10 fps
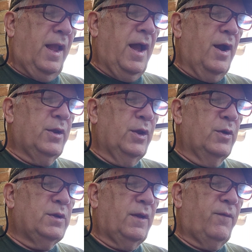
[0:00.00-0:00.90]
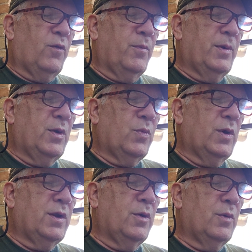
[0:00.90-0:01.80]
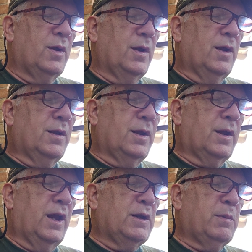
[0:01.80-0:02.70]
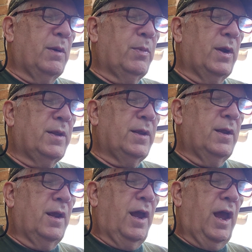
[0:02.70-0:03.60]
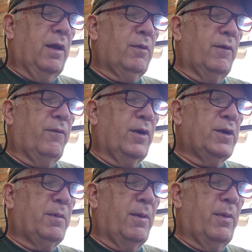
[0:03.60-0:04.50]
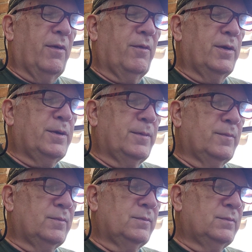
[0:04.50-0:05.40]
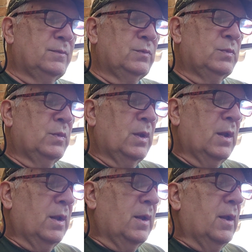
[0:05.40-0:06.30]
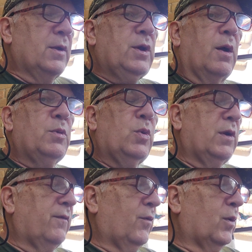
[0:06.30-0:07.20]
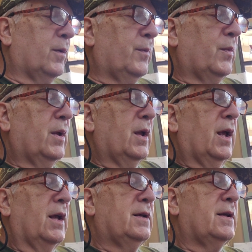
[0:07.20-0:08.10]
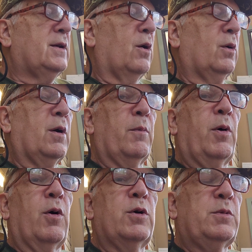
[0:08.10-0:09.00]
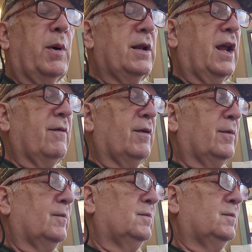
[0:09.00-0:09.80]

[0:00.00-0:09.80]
I'll use this 4-minute window to catch my breath and refresh my beverage. Psalm 24 is a song composed by David